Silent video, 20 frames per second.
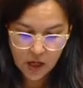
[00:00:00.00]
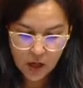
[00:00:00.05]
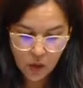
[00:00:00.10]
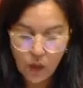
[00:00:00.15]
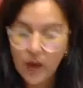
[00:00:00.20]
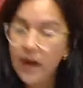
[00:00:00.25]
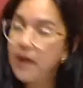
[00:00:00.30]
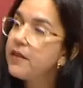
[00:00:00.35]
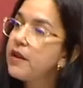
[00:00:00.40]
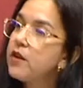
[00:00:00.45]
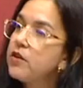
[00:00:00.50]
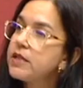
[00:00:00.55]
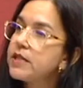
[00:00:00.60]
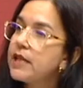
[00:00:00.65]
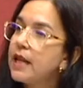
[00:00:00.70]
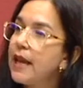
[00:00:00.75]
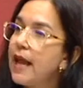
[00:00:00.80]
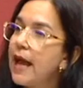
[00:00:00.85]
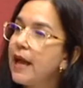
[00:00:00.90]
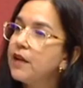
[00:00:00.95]
Where there is
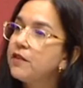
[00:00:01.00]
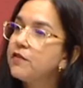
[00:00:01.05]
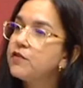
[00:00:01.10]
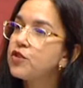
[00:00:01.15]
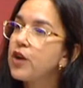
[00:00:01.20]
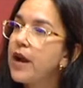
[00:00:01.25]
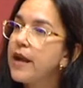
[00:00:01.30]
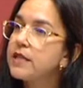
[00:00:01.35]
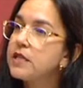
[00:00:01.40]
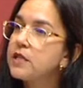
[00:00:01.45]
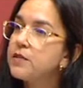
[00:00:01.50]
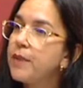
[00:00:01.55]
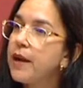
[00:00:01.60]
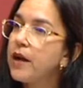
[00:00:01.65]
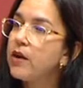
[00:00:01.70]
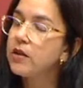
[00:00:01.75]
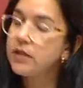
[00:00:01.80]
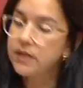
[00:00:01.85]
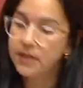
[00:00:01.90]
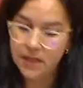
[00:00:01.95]
a lack of
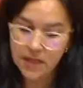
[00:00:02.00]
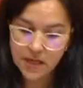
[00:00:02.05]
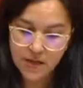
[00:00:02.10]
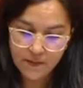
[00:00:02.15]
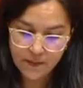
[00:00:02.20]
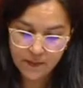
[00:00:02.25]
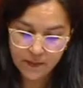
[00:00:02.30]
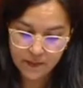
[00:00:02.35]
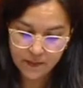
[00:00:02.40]
transparency,